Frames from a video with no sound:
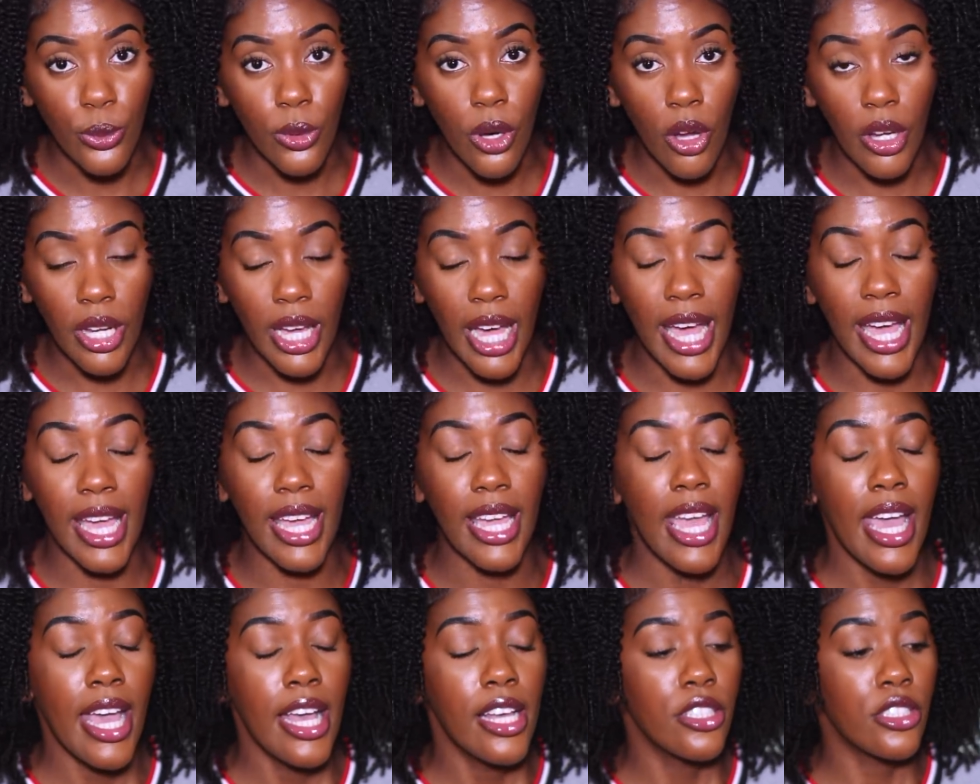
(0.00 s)

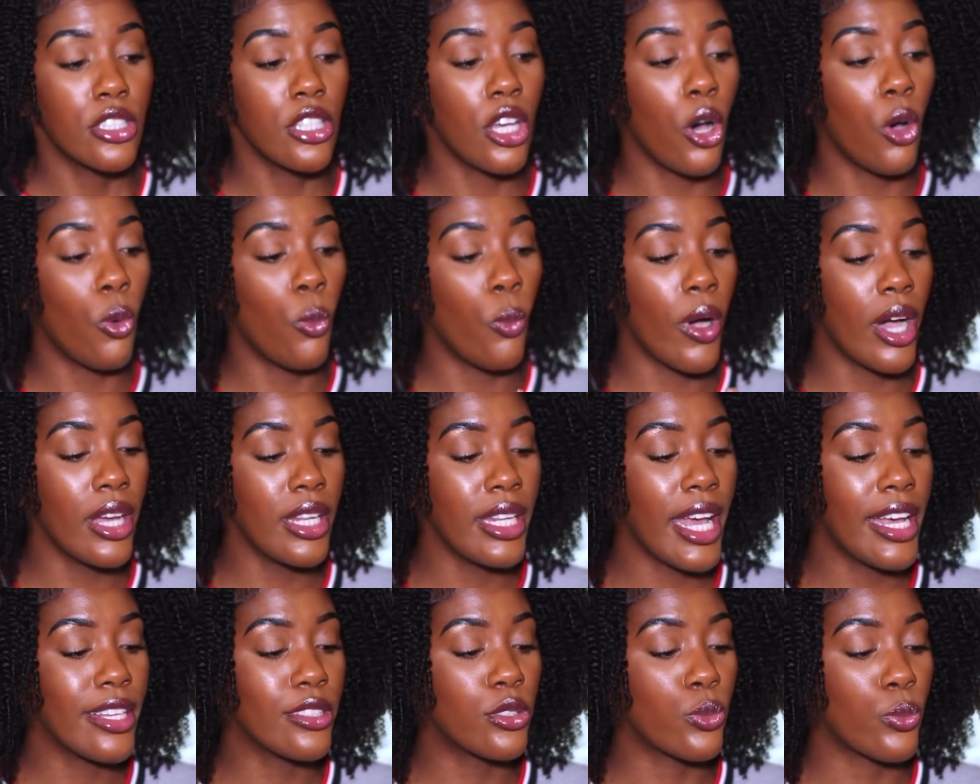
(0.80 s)
Okay, so
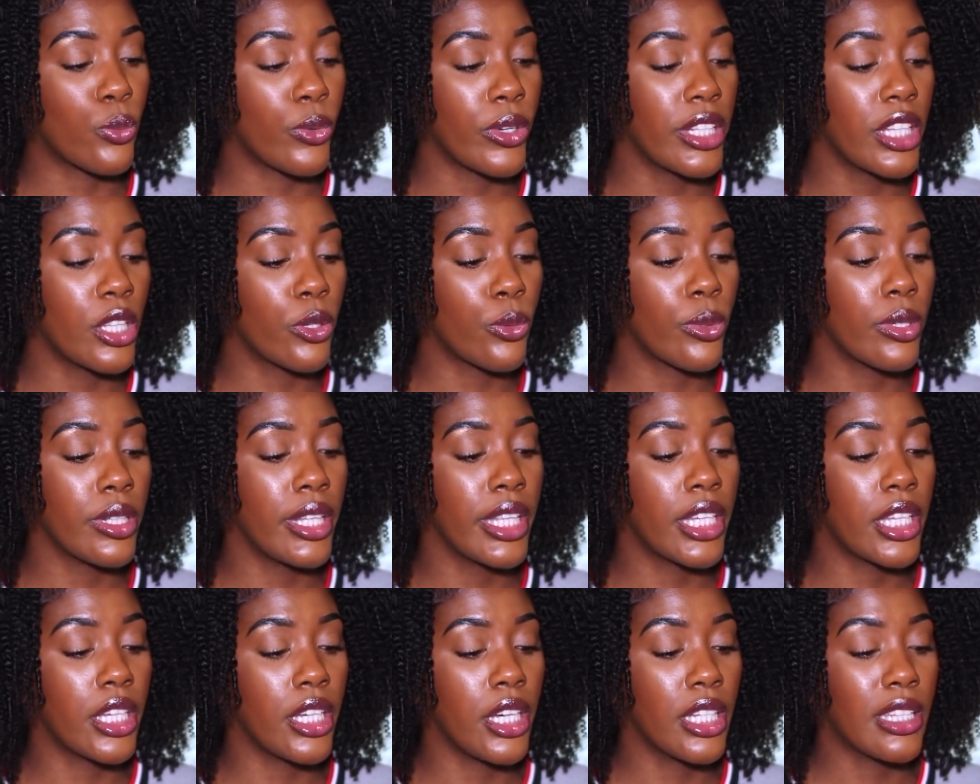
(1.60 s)
one that's really,
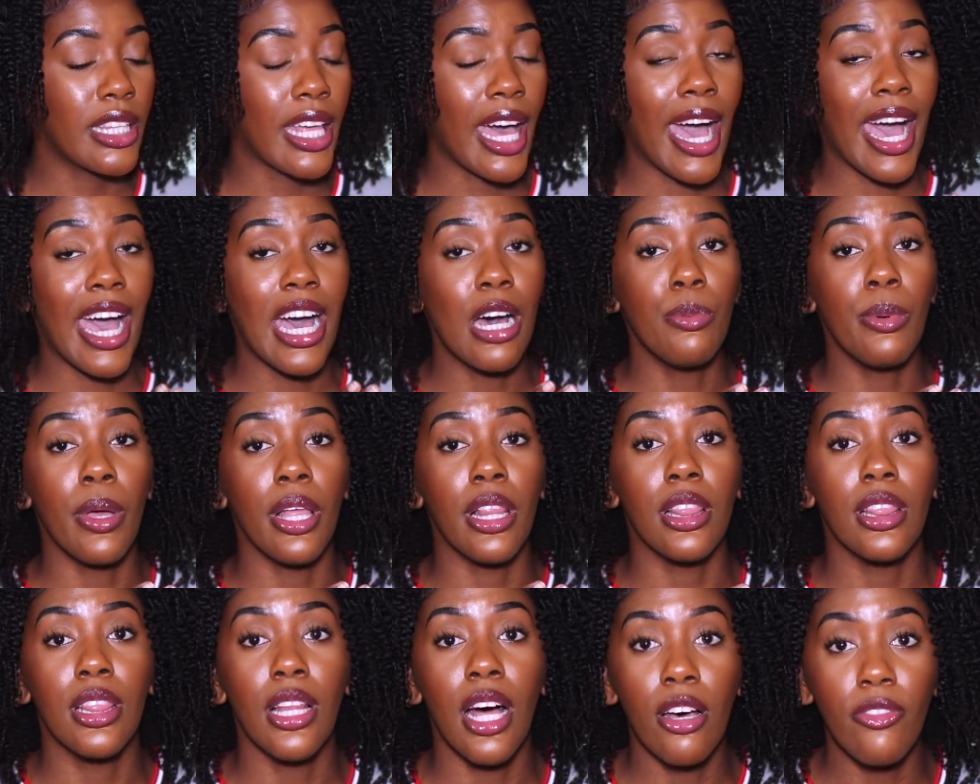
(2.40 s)
really good that I have
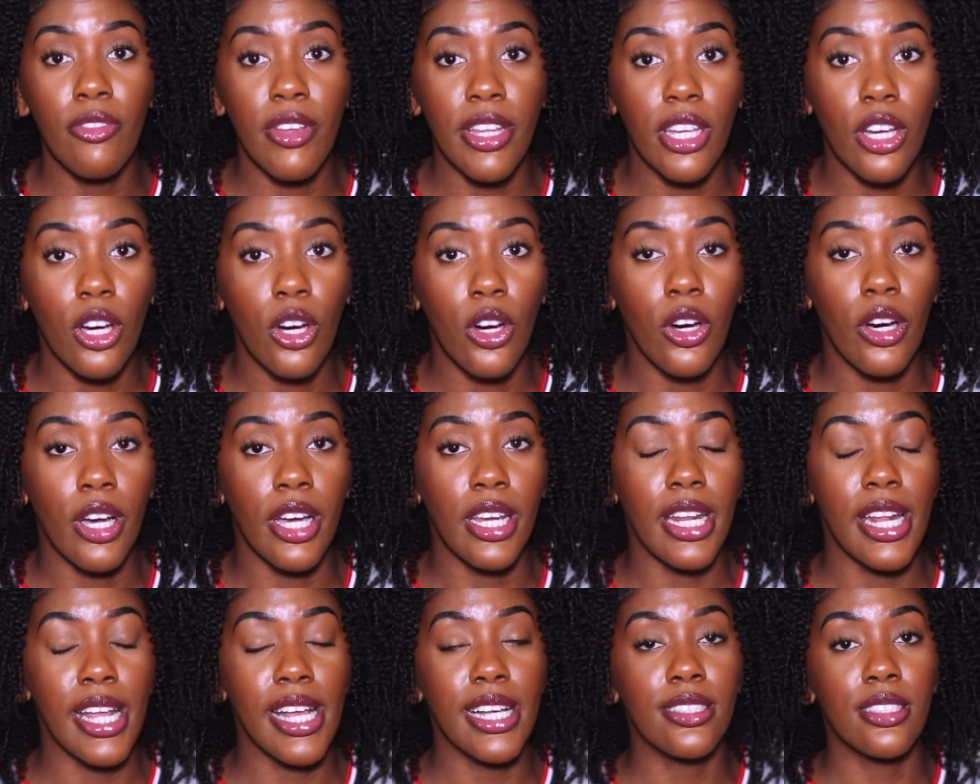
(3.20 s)
been loving
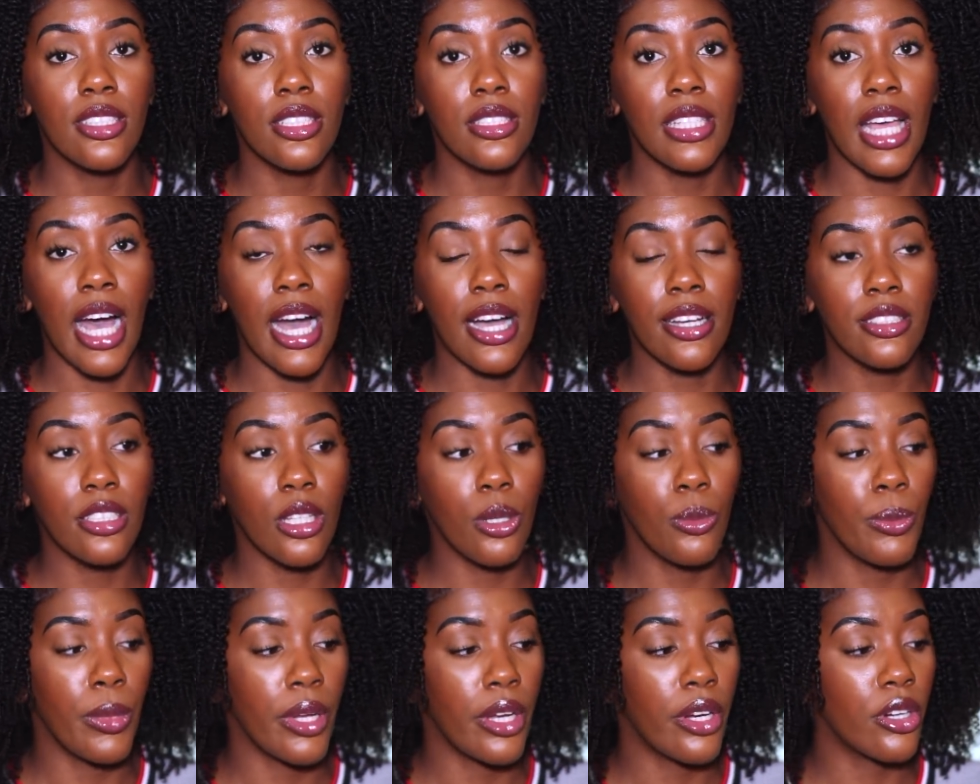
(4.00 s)
on is the
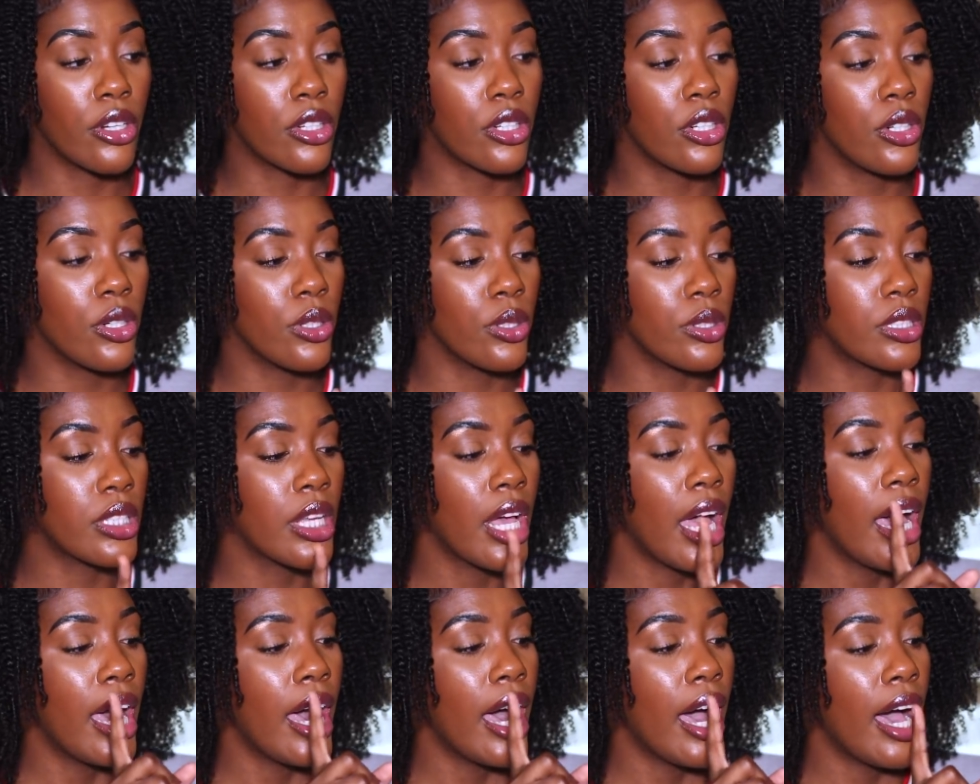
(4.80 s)
Dr.
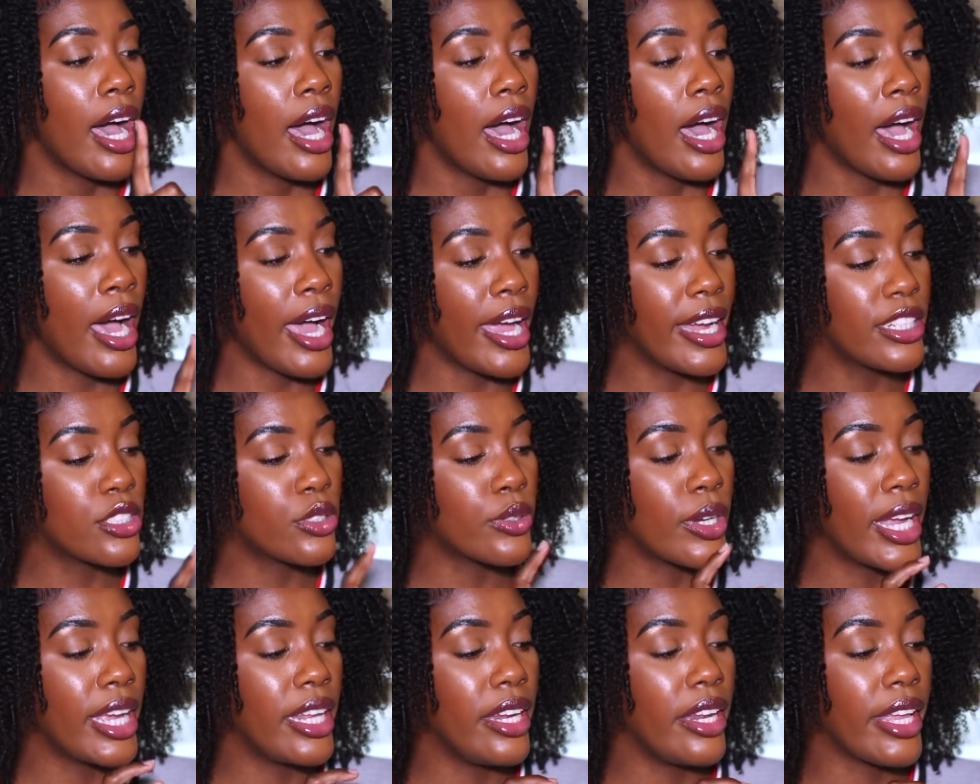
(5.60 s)
Miracle's
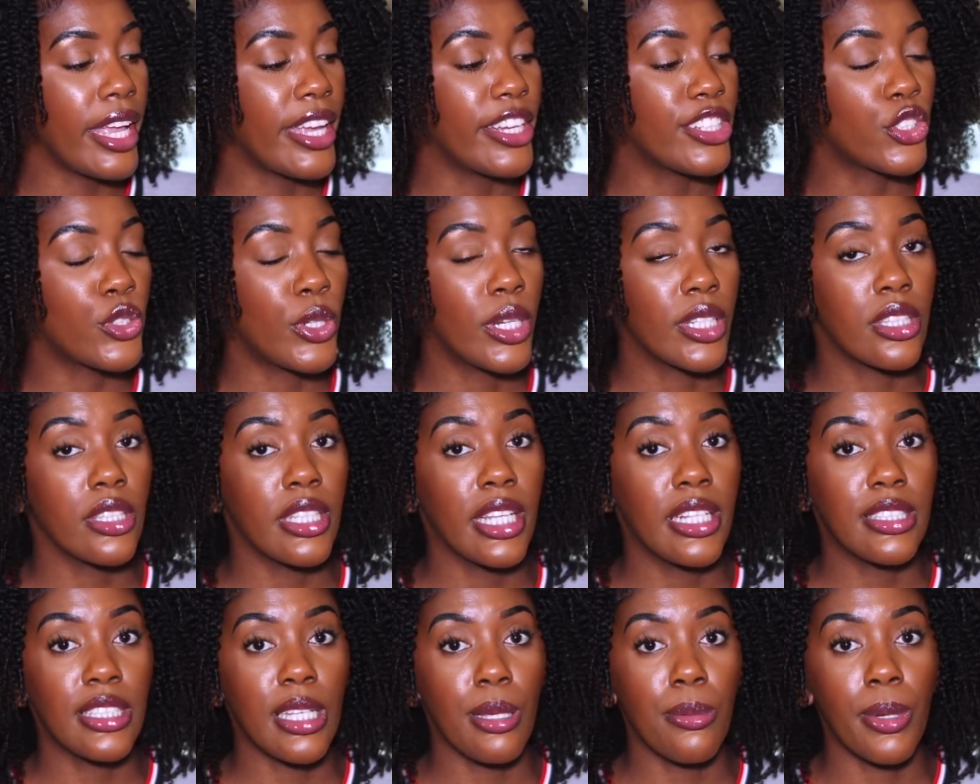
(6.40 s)
Hydrating and
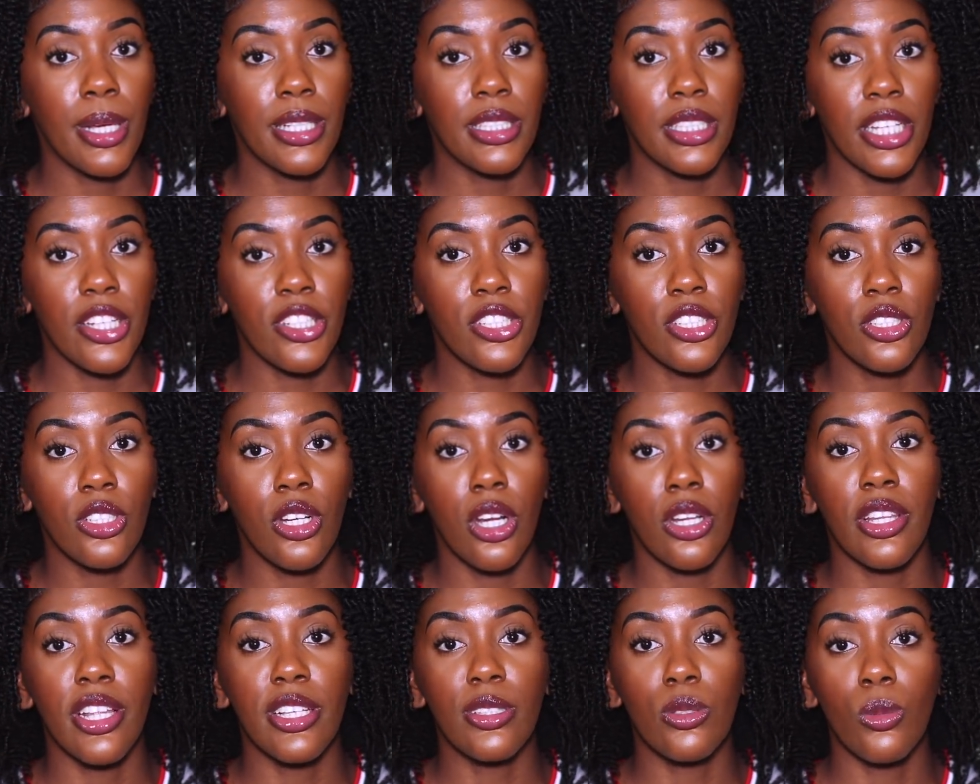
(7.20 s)
Strengthening Deep
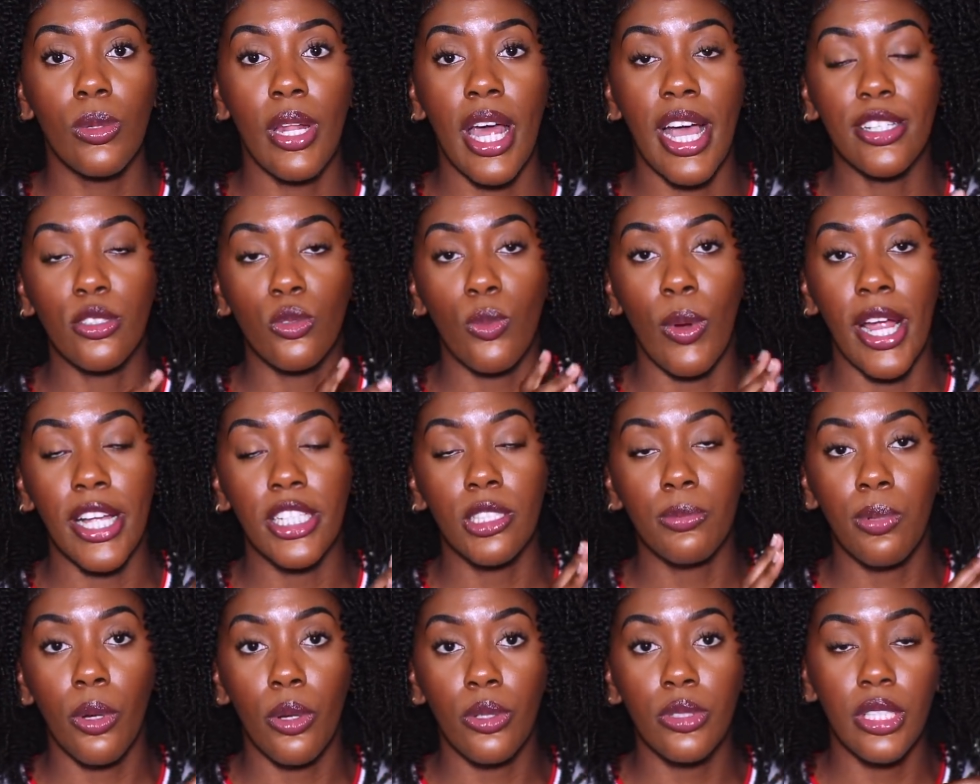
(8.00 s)
Conditioner. This one has
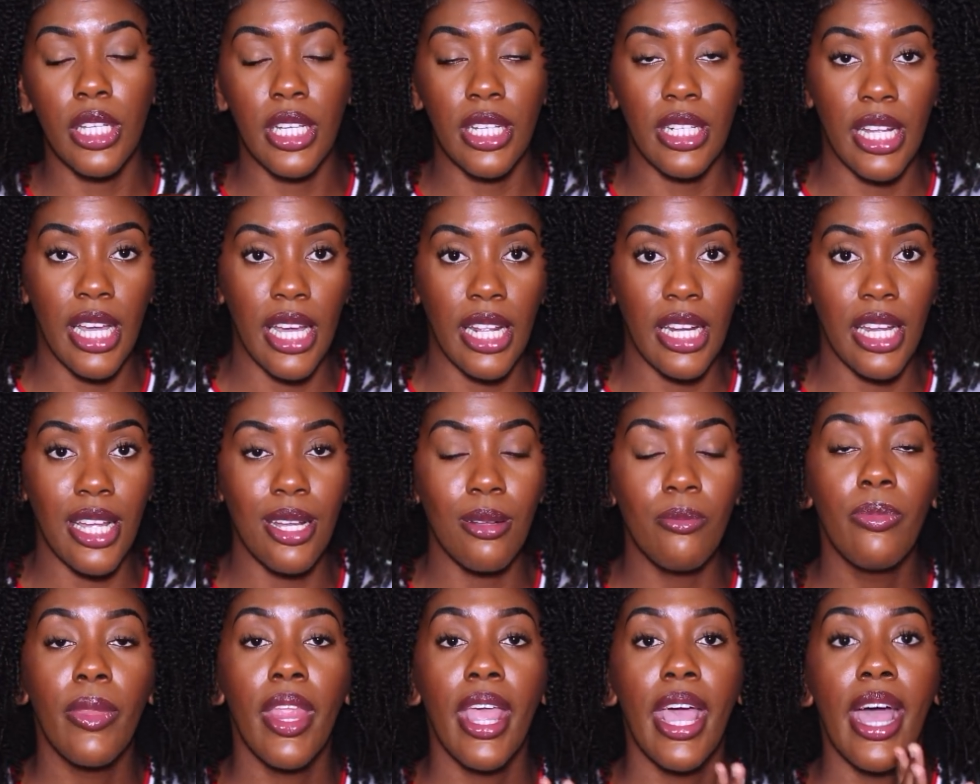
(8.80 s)
rice protein in
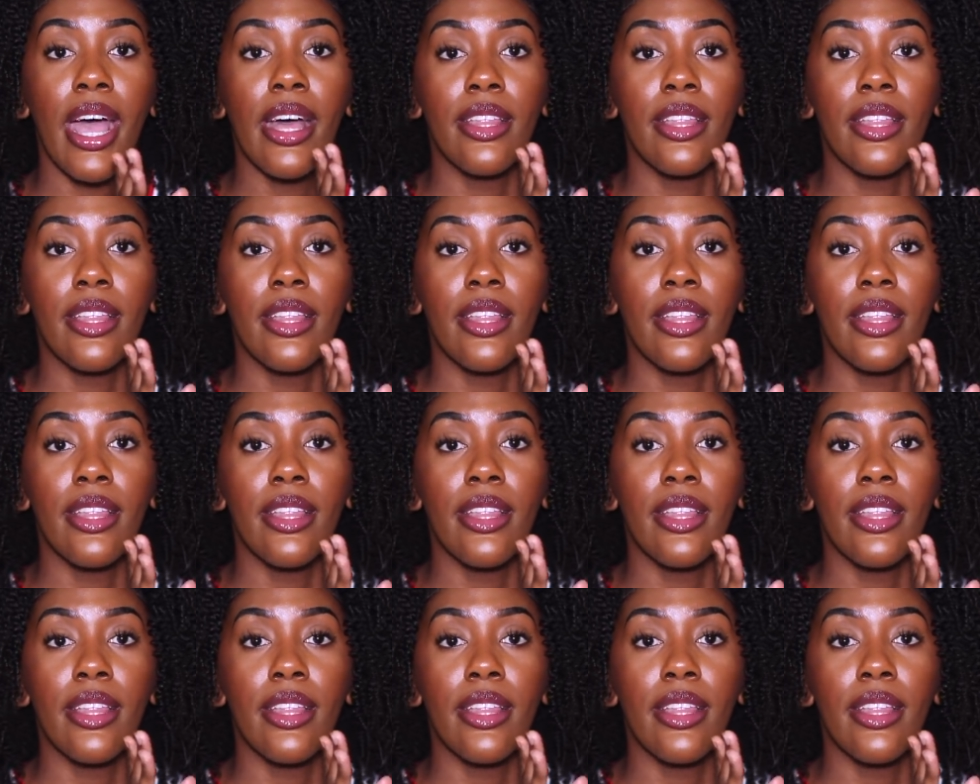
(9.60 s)
it.